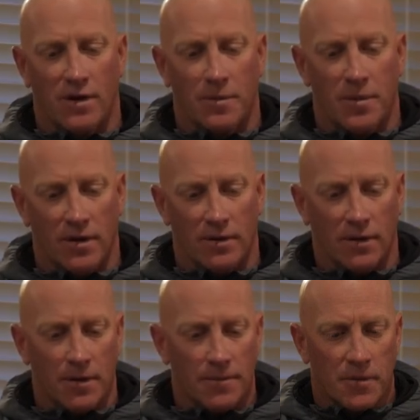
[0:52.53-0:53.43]

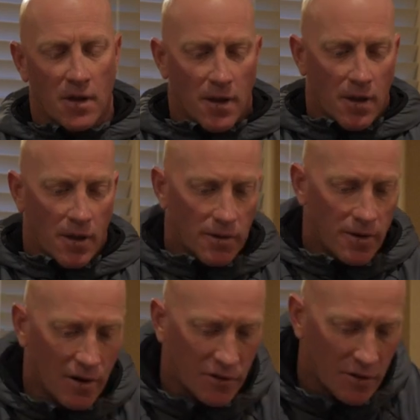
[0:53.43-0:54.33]
independently.
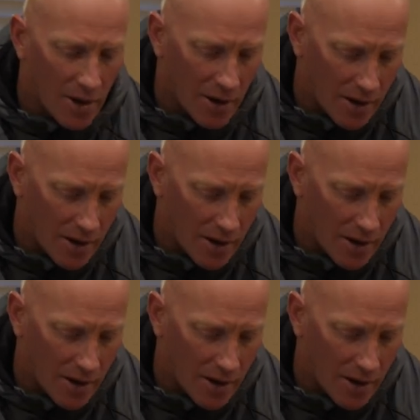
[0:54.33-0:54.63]
Next thing I